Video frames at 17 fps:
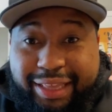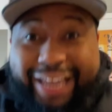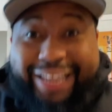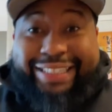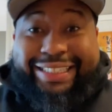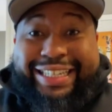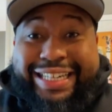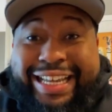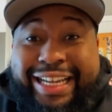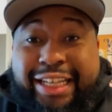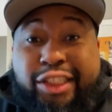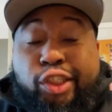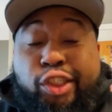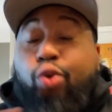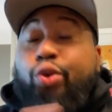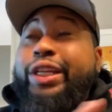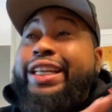Like, the
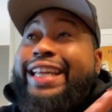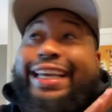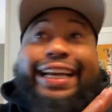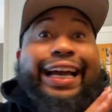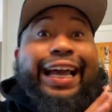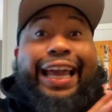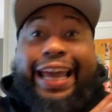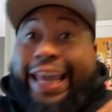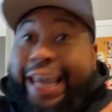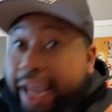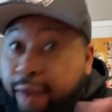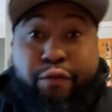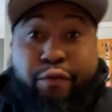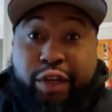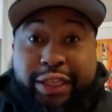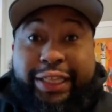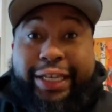nigga sold the nigga
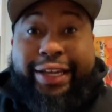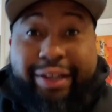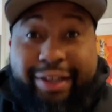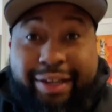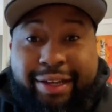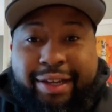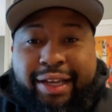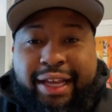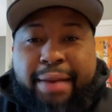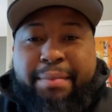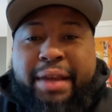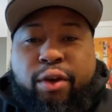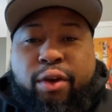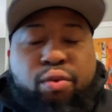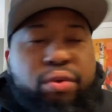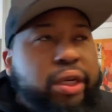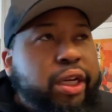everything. I'm
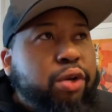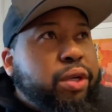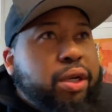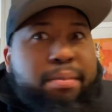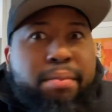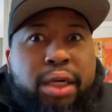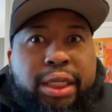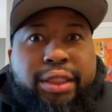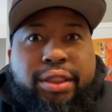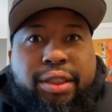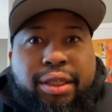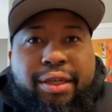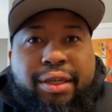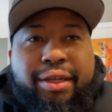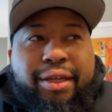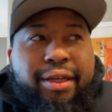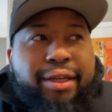like, nigga, where the bullets?
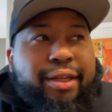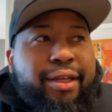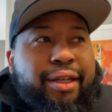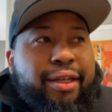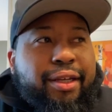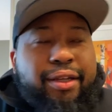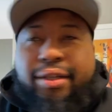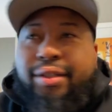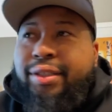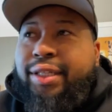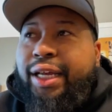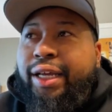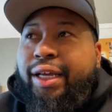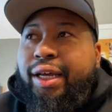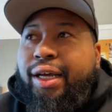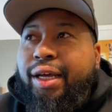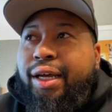It's
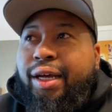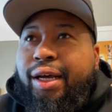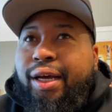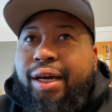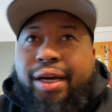like,